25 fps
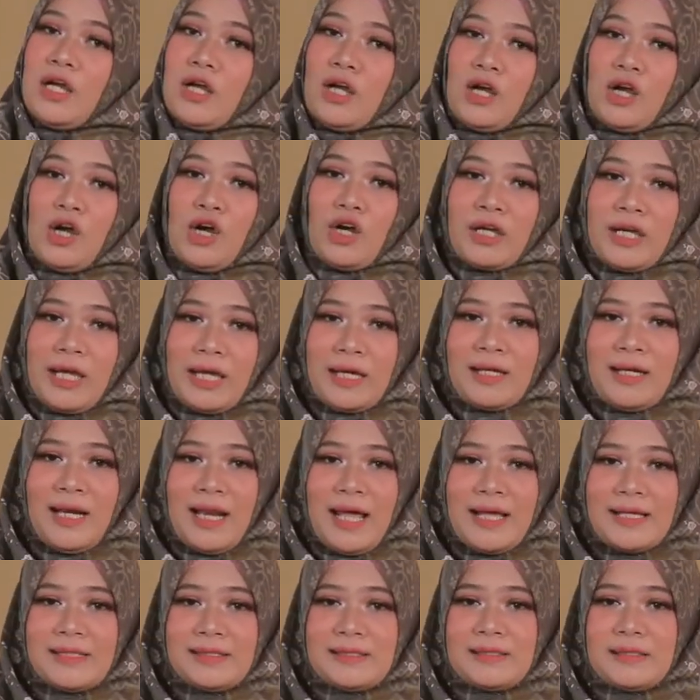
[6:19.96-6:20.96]
Okay
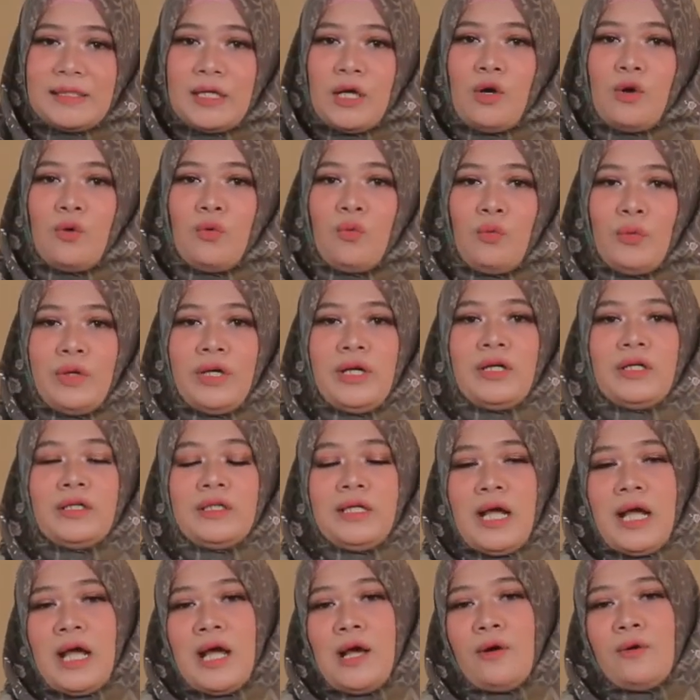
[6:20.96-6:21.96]
class, we're
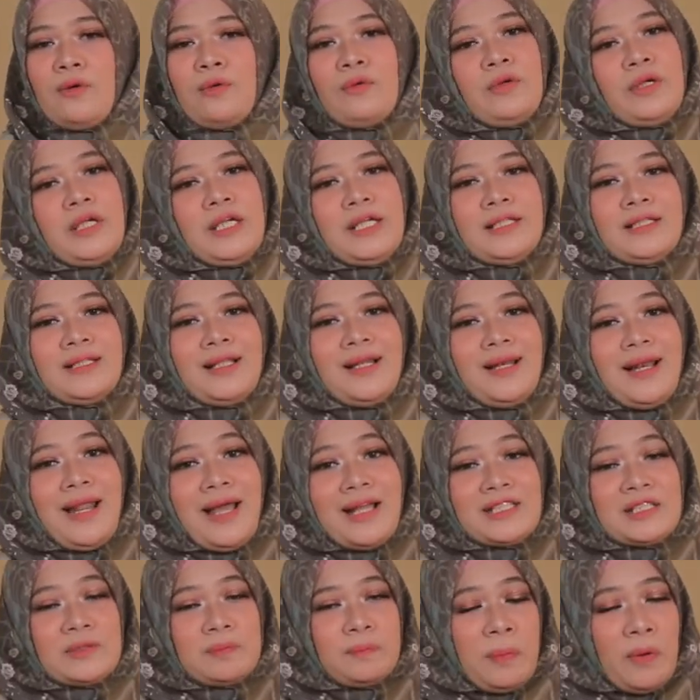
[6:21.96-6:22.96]
now in the
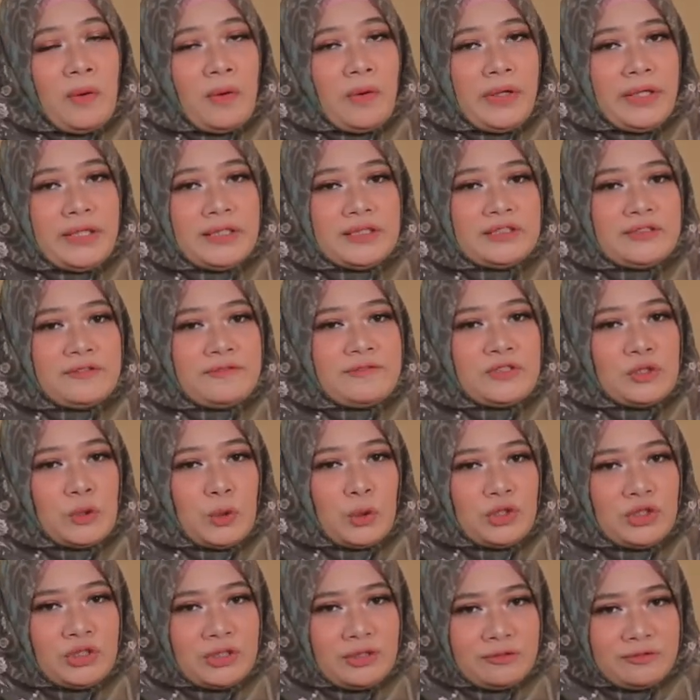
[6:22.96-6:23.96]
last point of
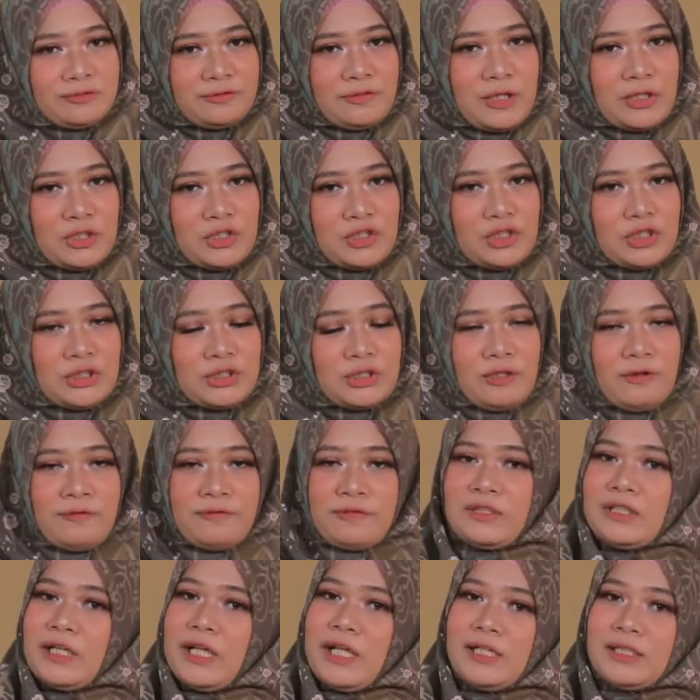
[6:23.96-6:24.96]
social function
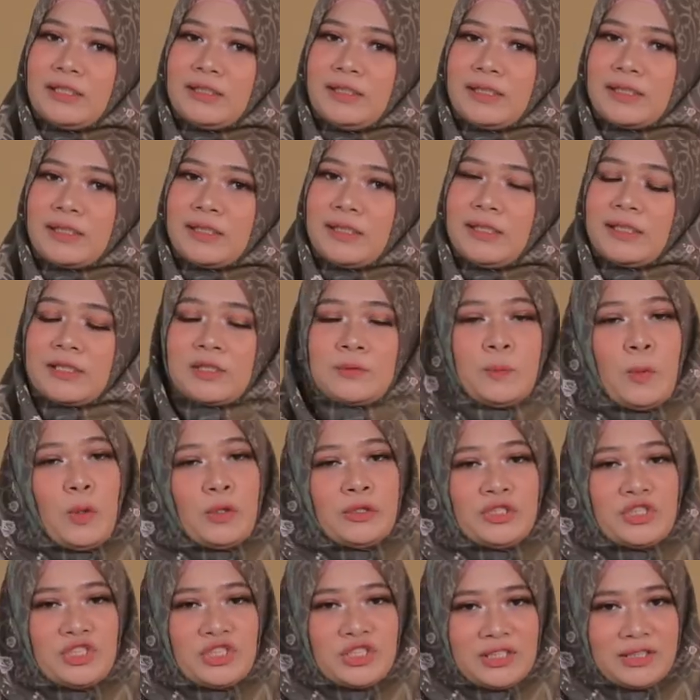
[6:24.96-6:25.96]
of analytical
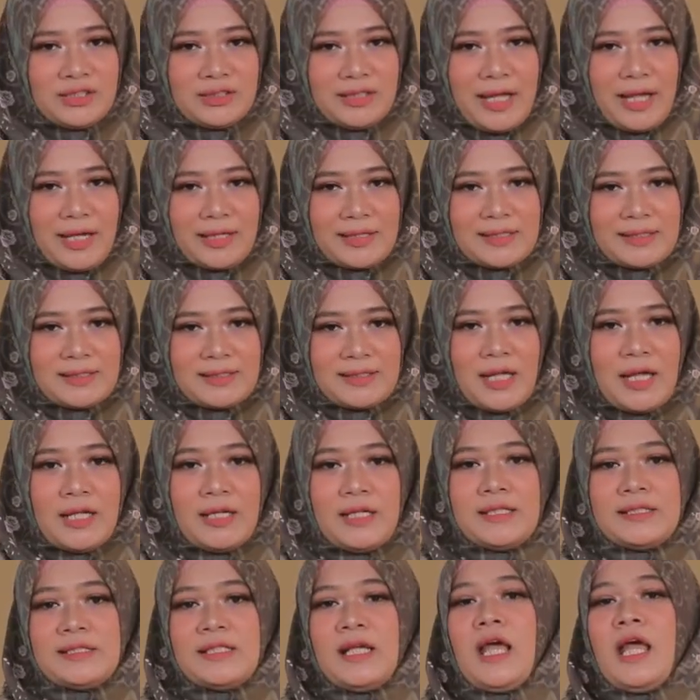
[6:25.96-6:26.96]
exposition text, that
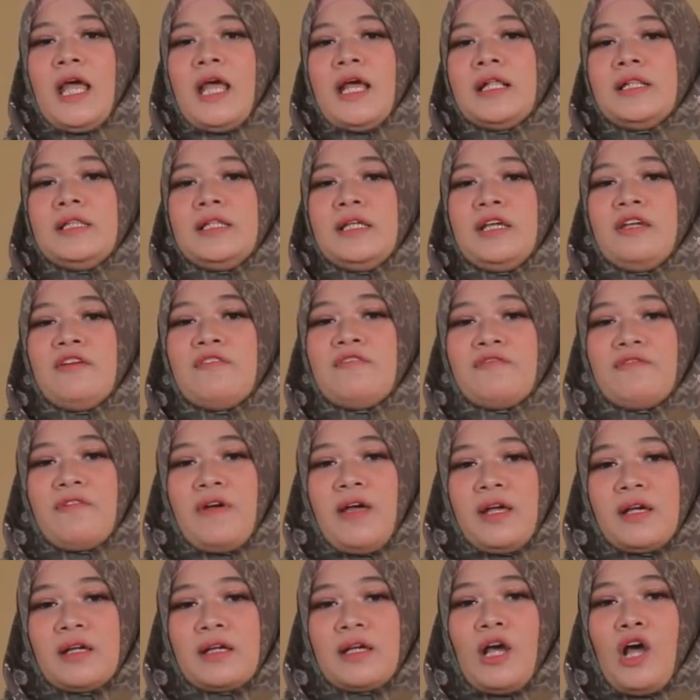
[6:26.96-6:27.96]
is the
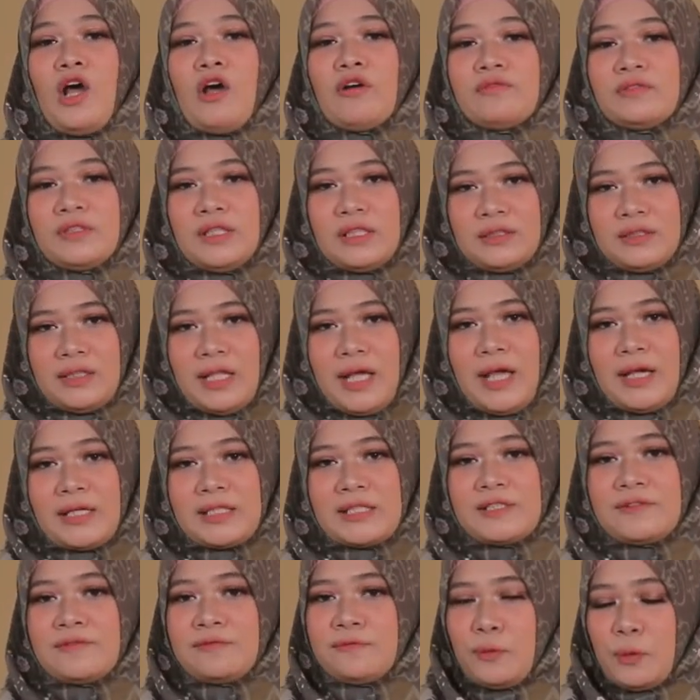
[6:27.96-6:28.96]
effect of the
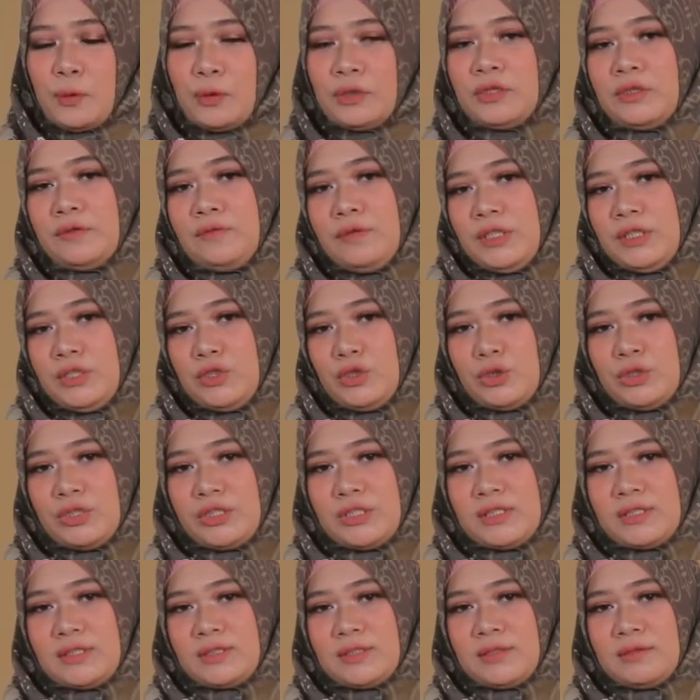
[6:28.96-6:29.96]
text for the
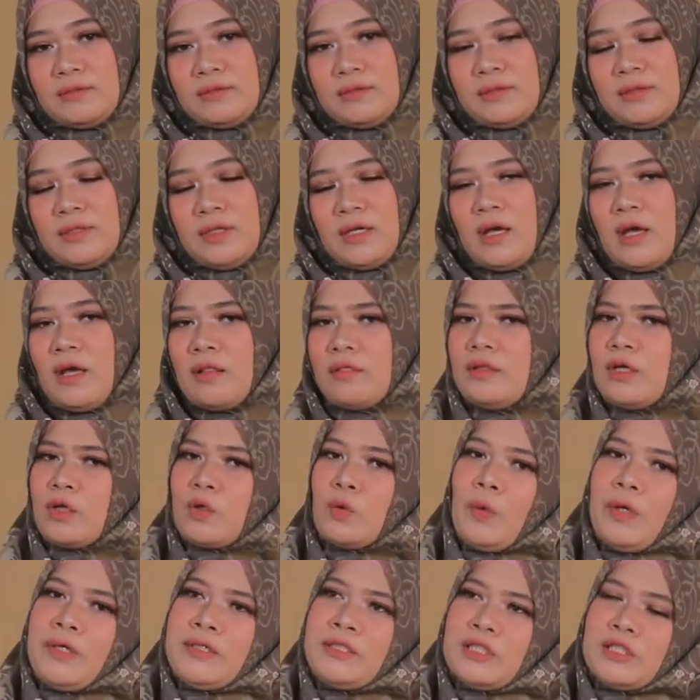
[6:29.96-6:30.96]
readers. The
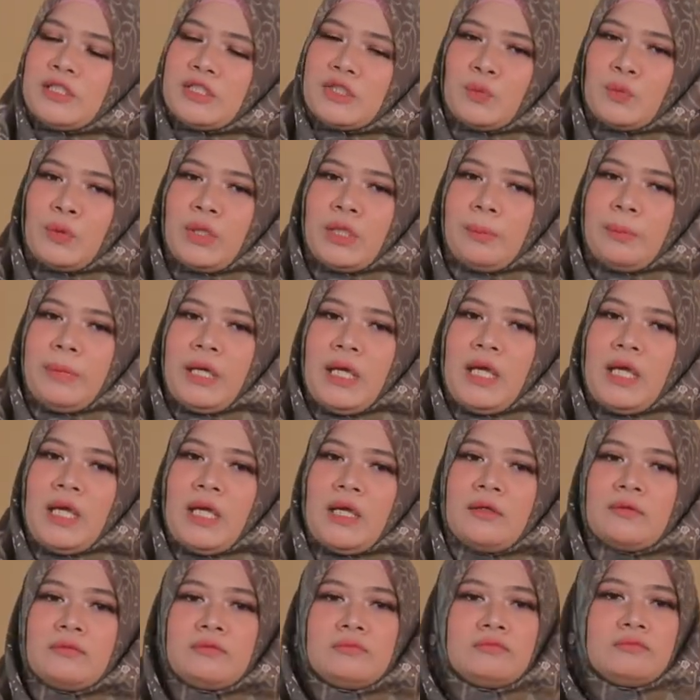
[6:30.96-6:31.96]
questions will
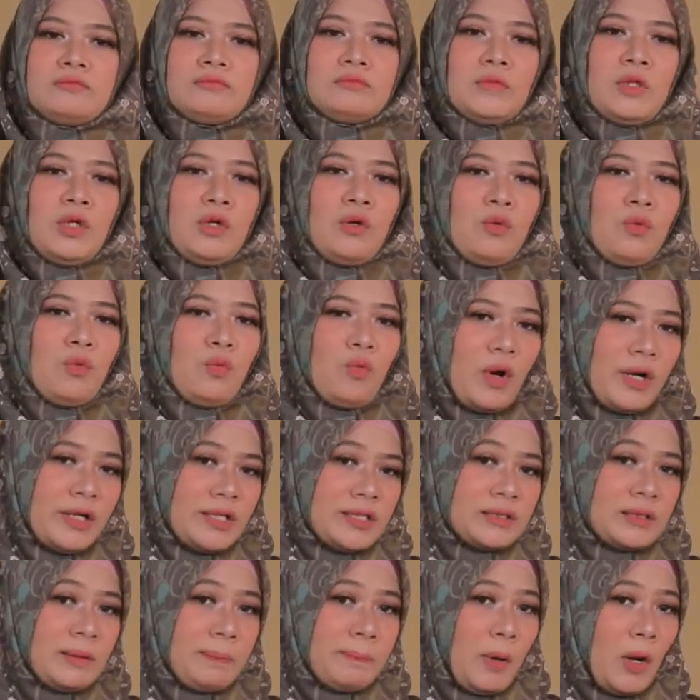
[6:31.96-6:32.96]
be, what is
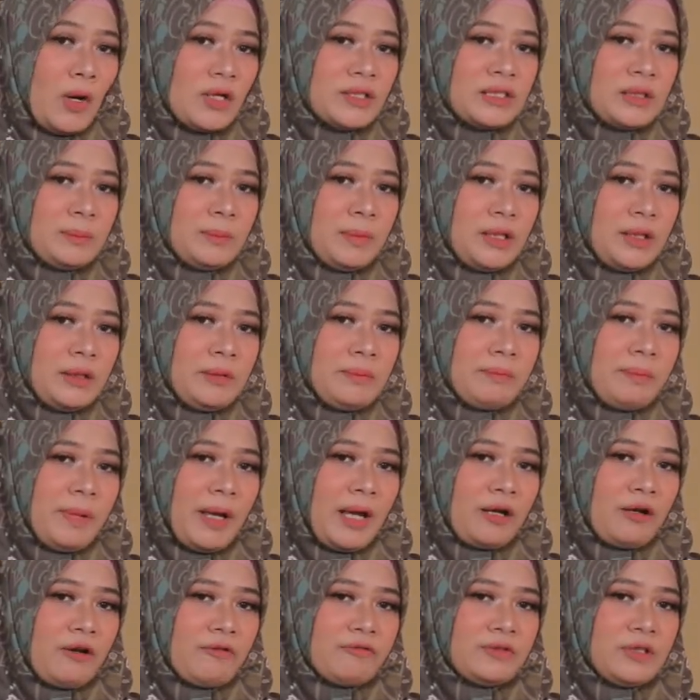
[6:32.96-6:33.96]
the possible
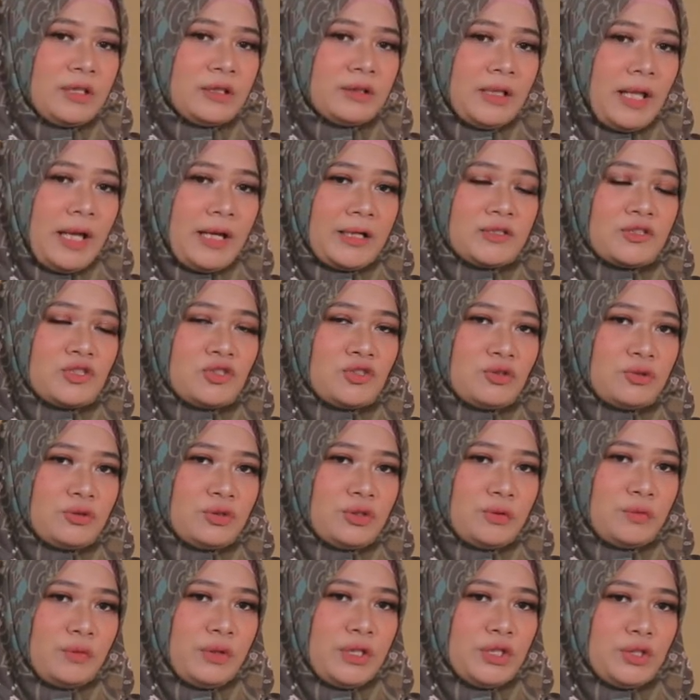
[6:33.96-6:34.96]
impact of the text
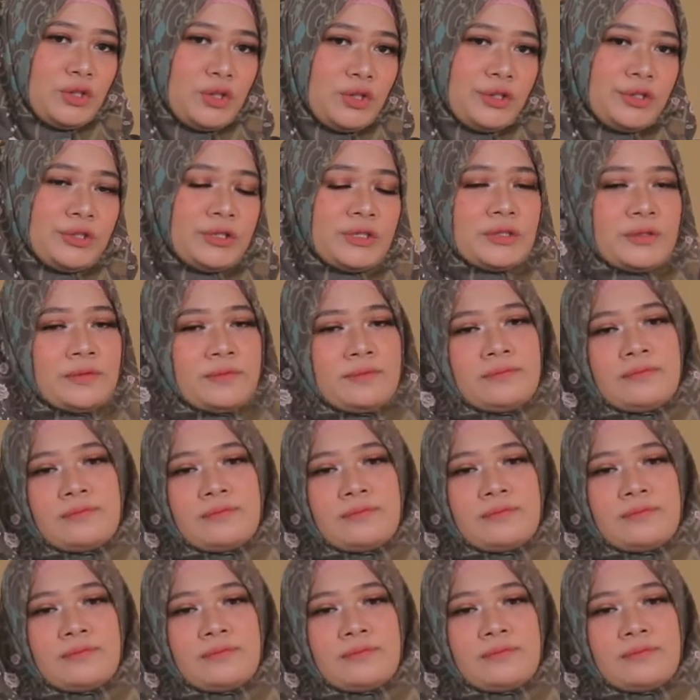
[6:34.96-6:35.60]
to the readers?